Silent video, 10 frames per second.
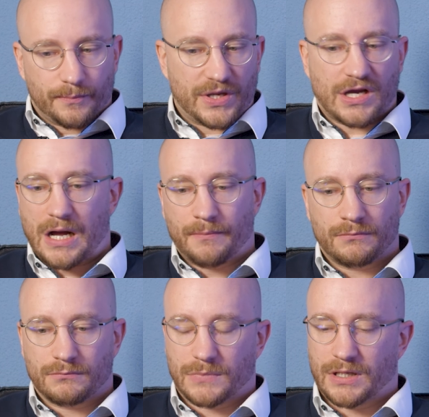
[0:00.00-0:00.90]

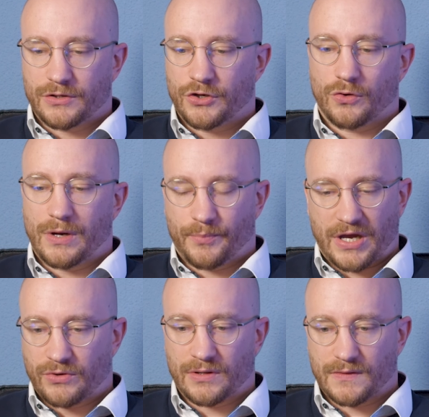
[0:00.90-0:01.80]
become uh, you know,
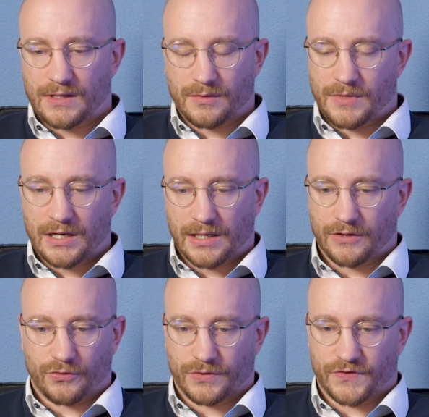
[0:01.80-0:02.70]
apparent in the
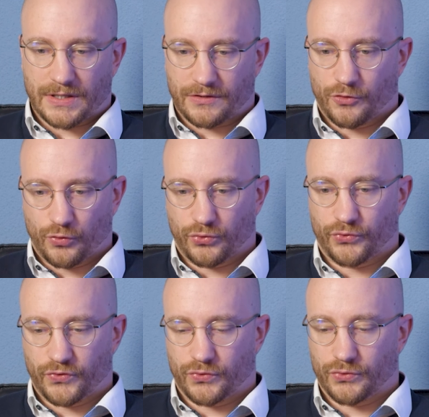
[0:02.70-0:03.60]
market or start to,
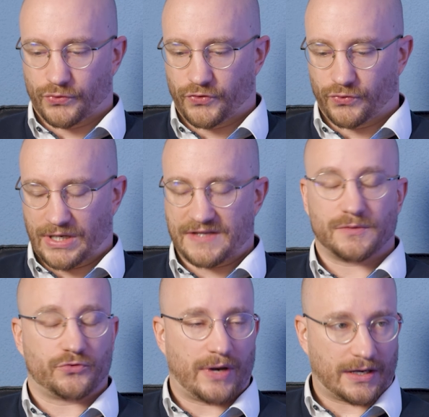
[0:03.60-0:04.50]
to, to get
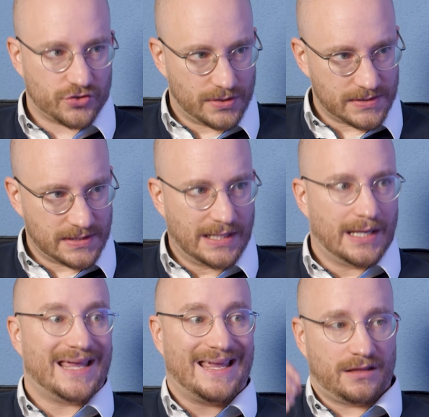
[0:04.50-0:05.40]
some tractions mm -hmm.